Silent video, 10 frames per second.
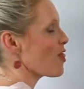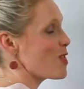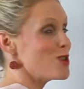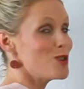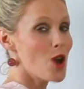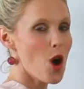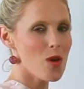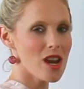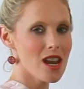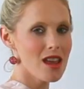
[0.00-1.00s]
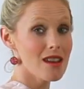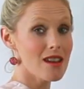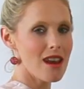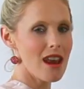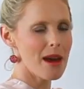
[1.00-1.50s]
the known
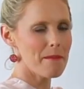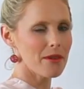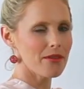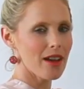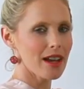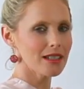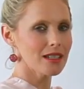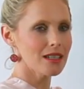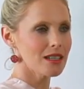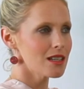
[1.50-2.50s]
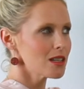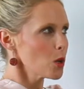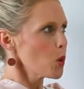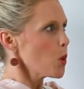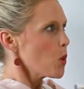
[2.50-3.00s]
number fact?
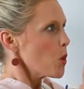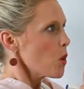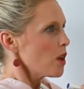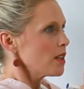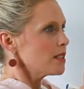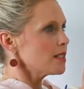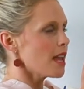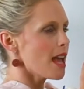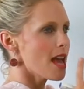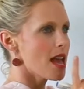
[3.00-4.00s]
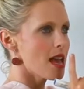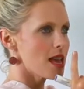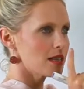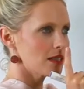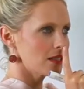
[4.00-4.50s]

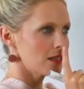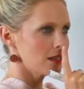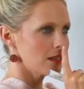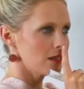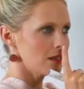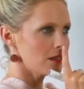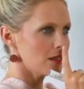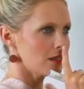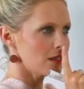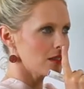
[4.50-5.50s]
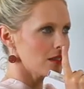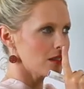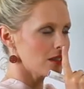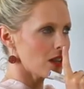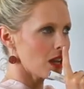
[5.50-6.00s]
10
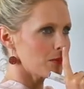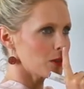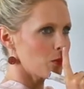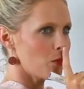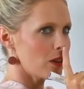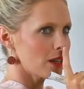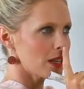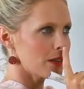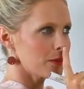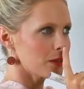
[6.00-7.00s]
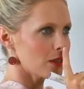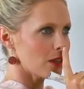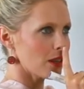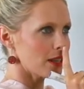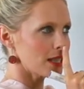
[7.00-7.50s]
times what equals
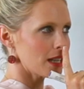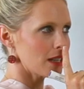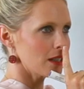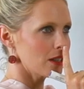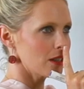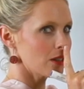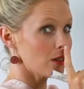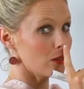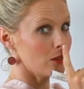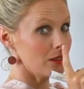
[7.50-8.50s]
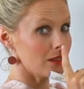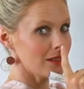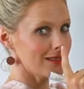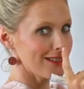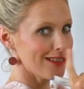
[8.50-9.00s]
30?
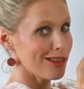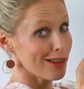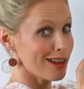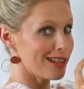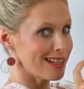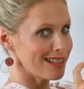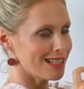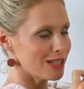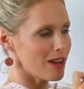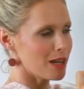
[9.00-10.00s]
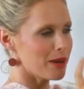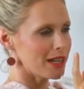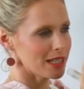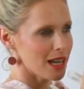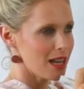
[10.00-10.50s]
Or 30 divided
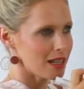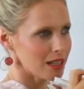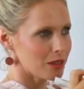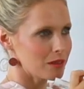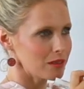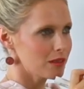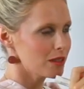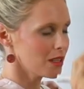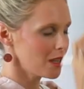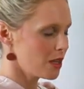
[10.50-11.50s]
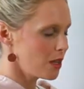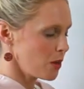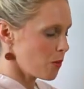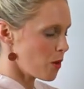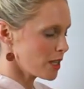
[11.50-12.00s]
by 10 equals,
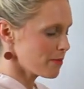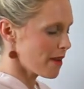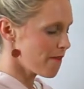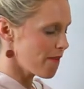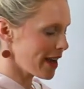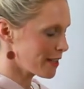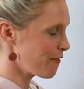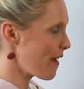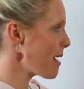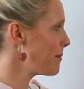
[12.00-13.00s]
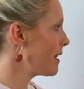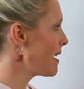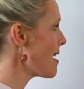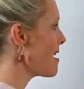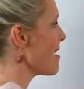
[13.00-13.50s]
what's my fact
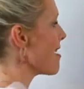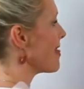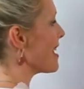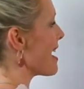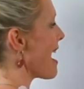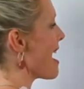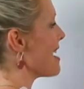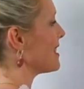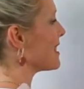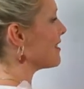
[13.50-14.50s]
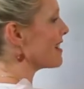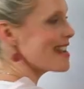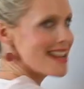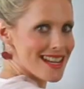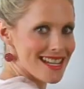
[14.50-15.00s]
family? The answer
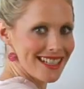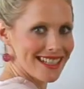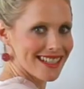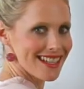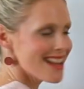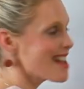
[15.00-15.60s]
is